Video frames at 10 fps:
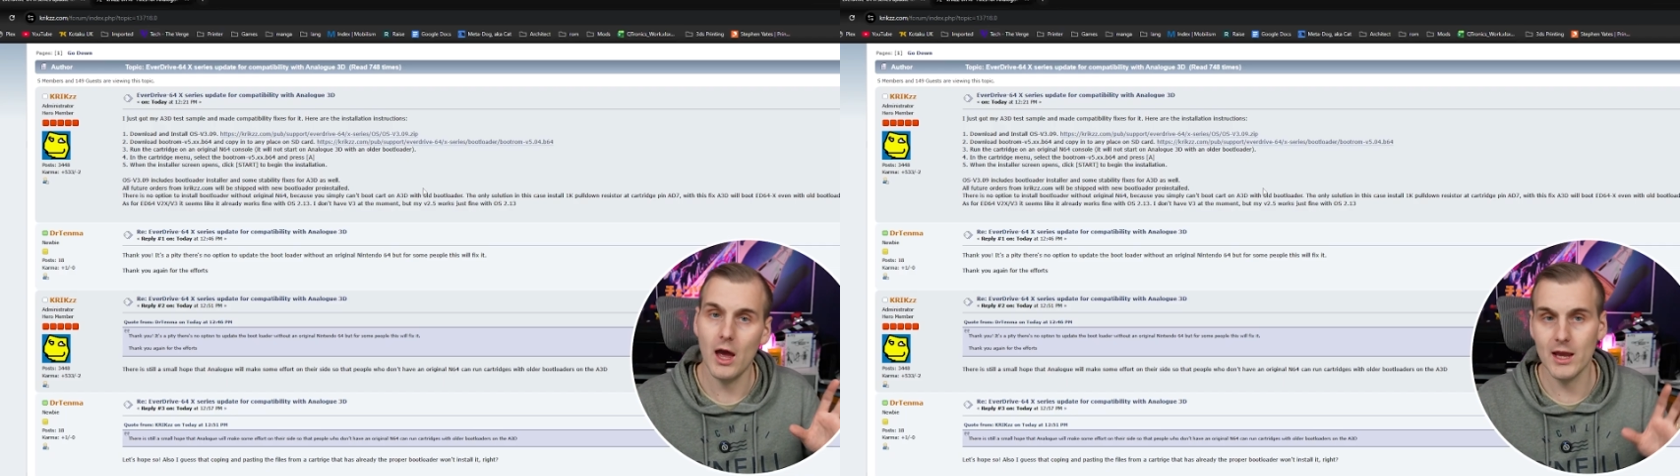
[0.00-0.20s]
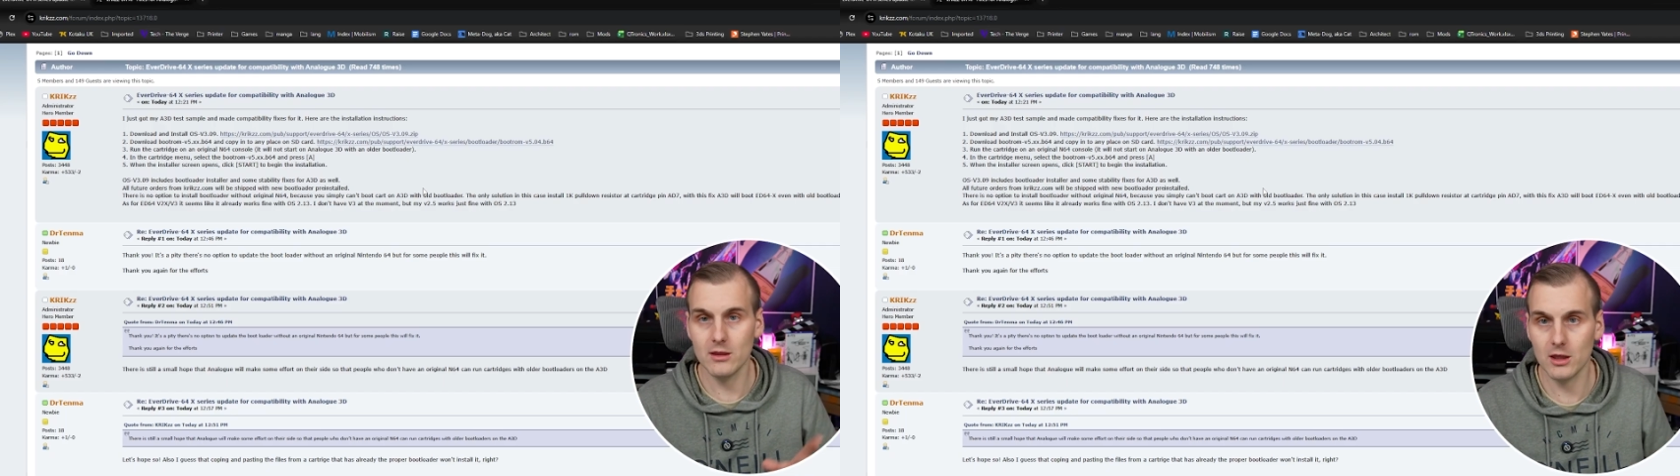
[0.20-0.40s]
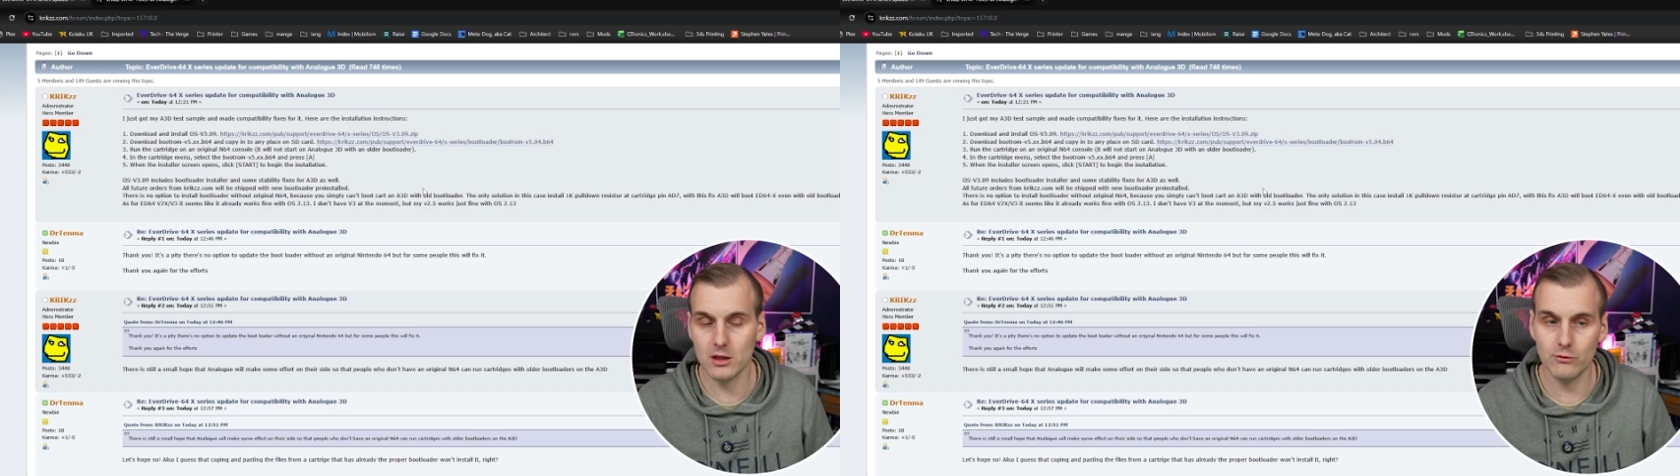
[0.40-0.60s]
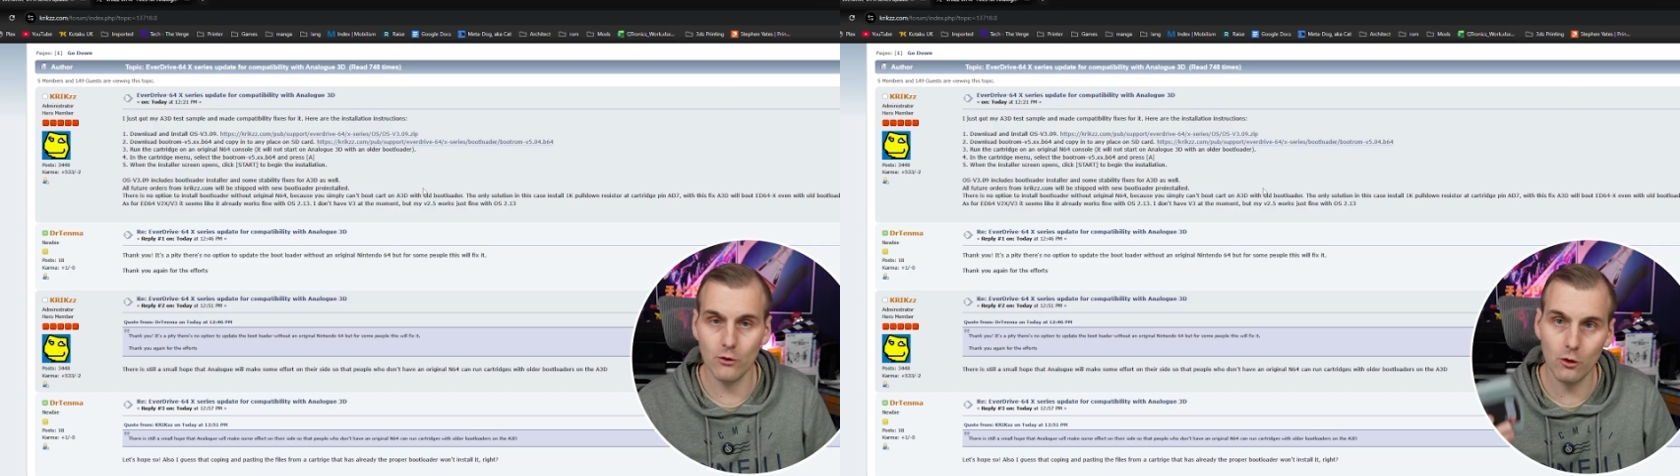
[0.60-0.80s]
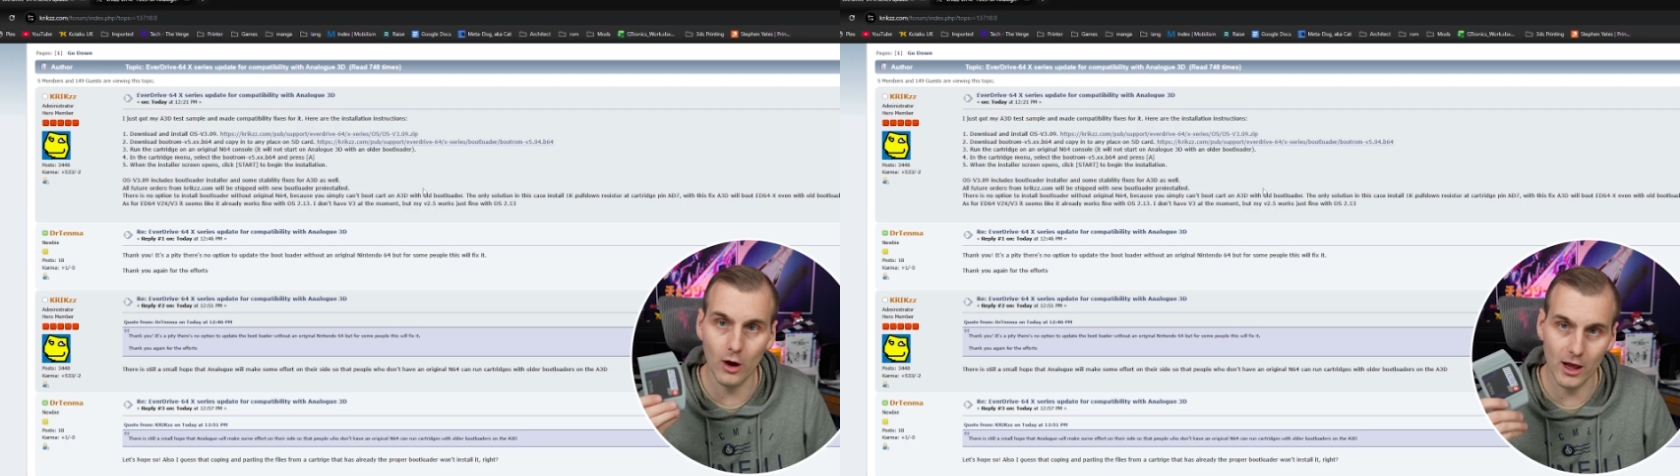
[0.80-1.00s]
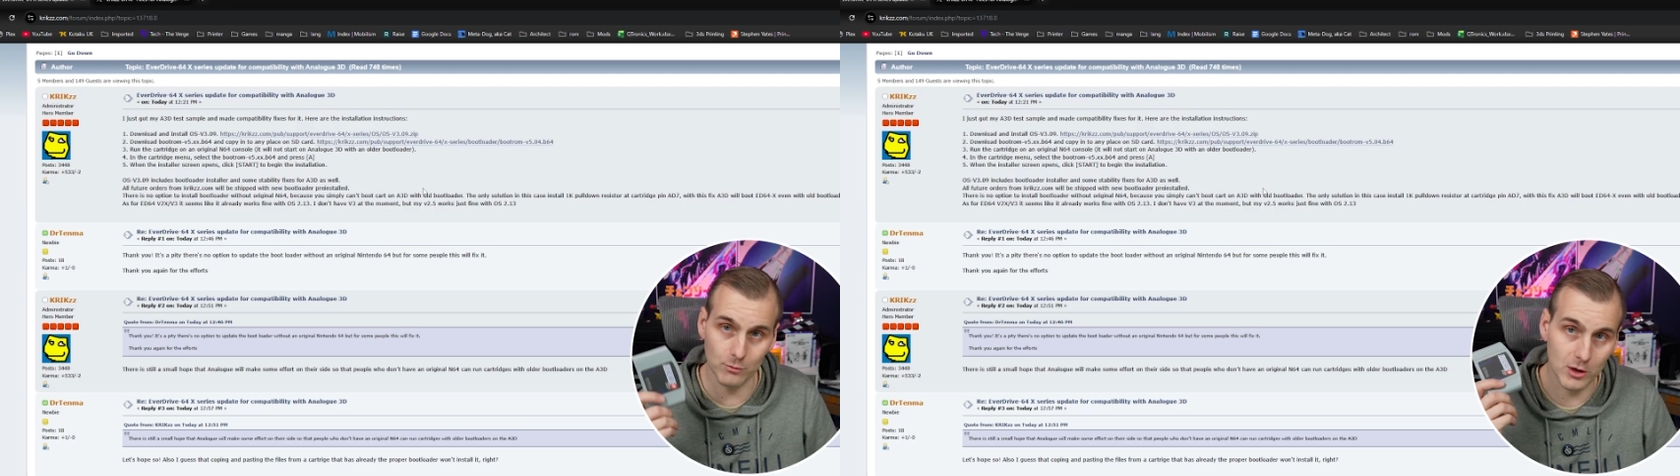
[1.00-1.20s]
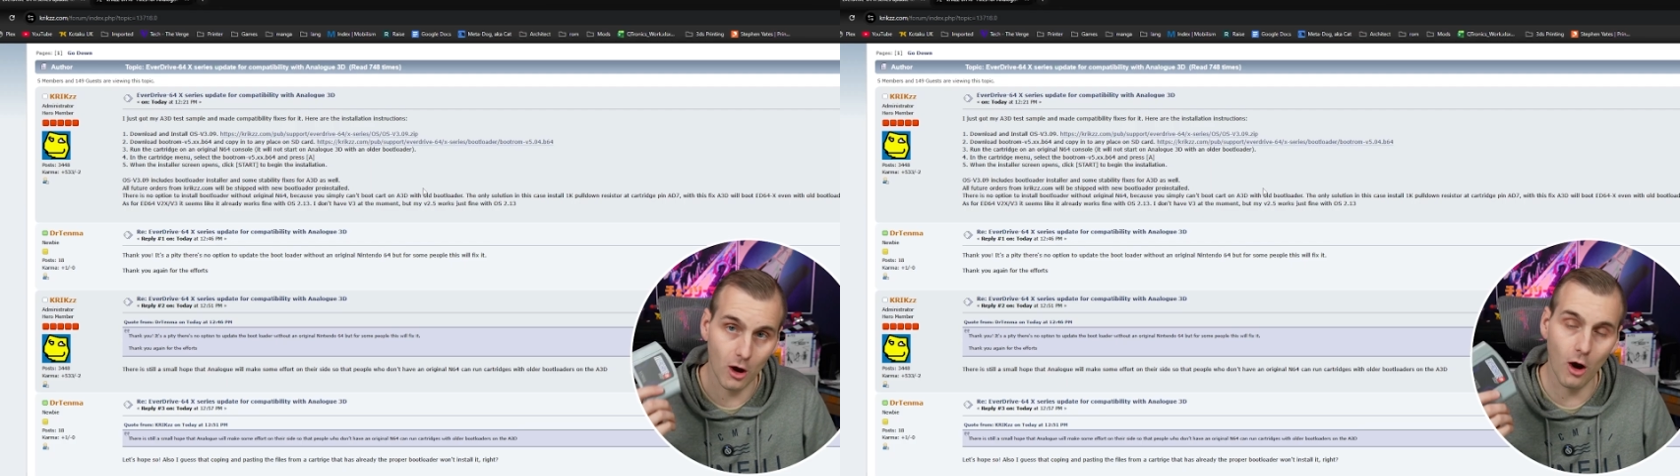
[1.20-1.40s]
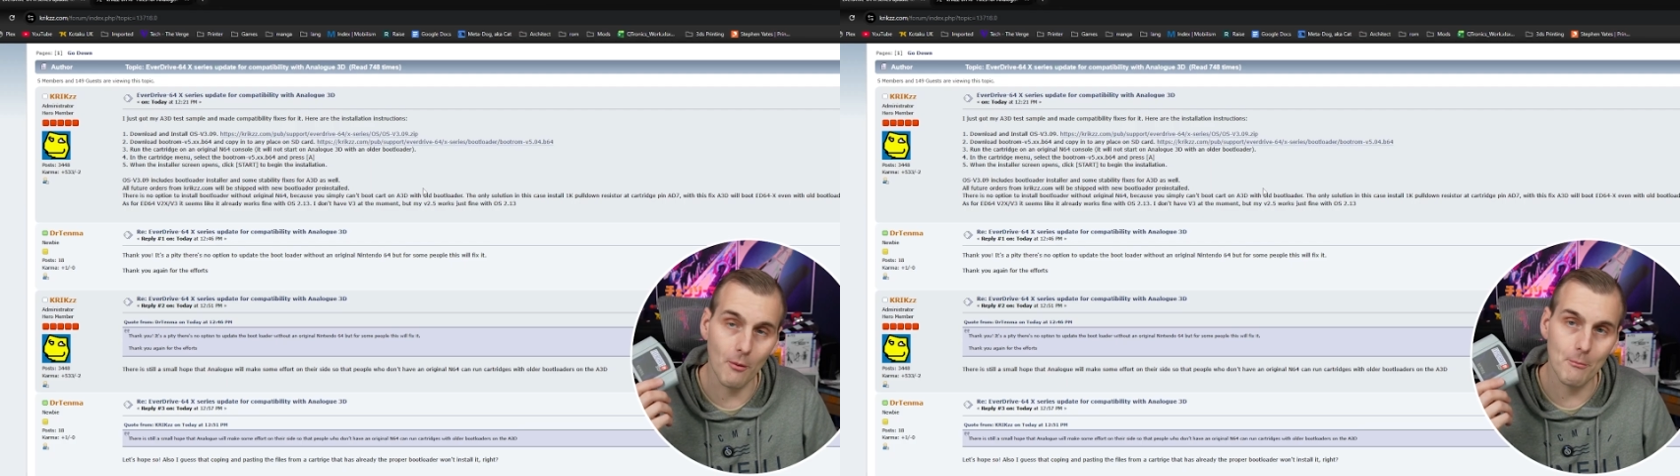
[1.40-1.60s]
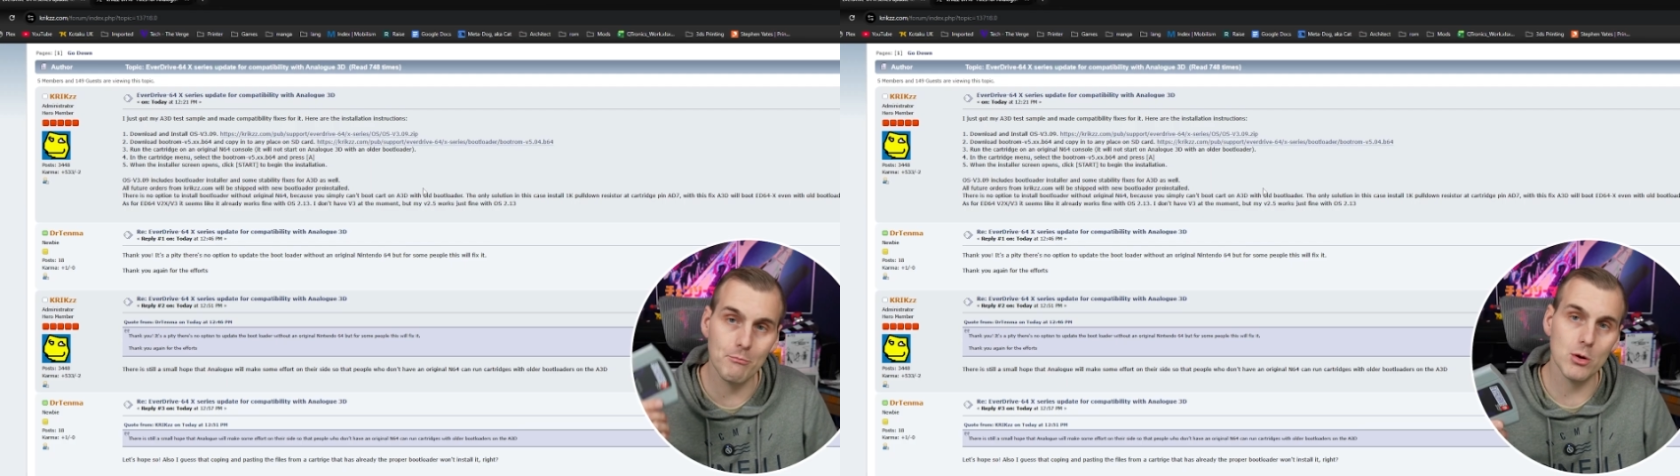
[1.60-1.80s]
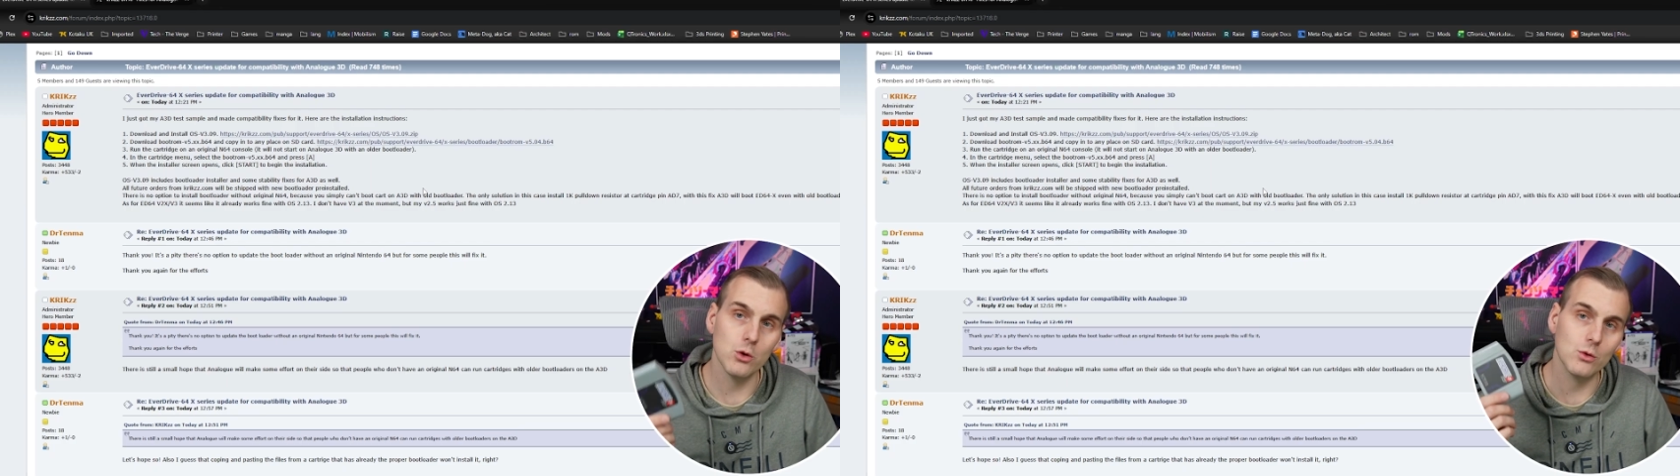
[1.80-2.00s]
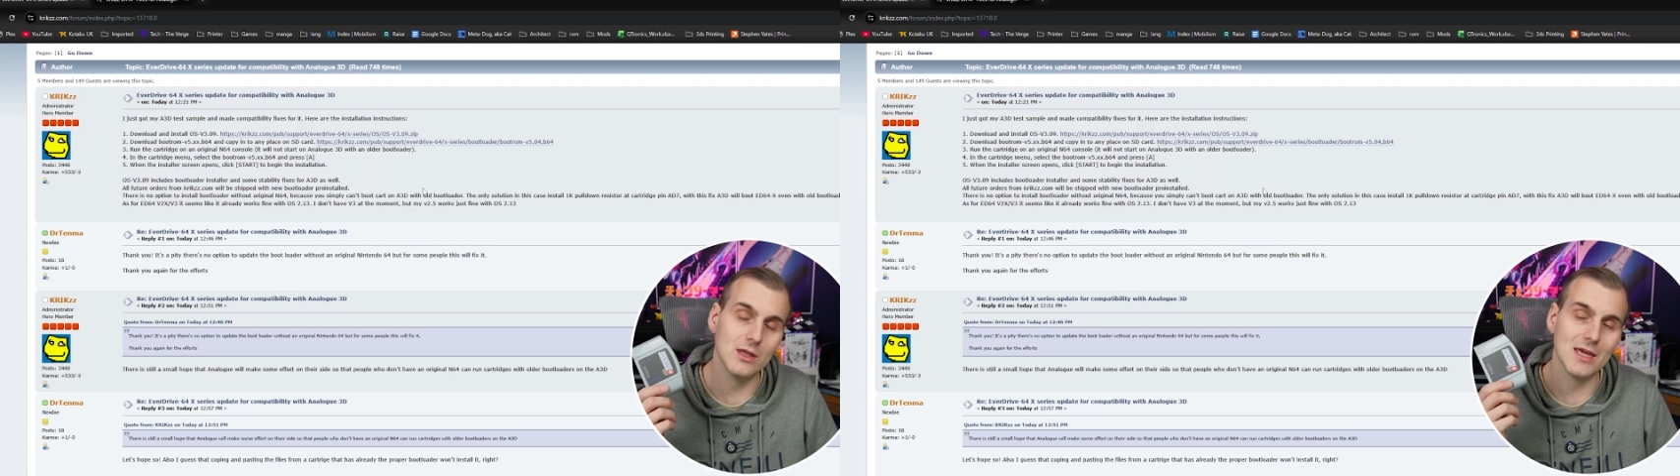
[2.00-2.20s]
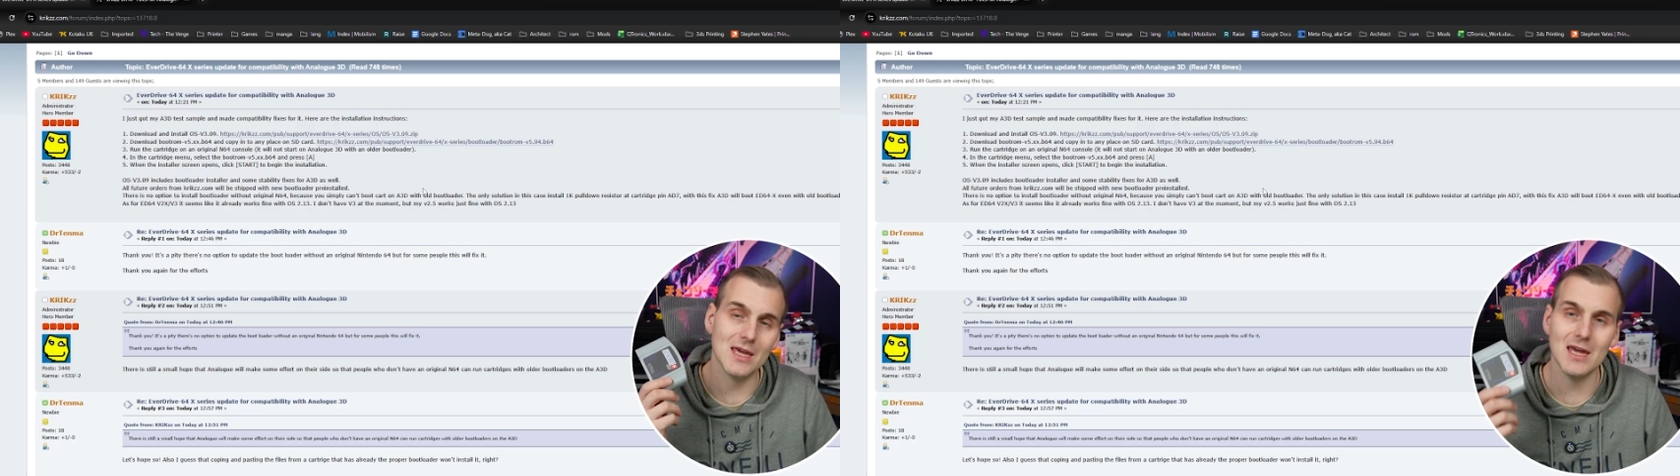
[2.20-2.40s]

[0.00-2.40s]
N64 as we can't boot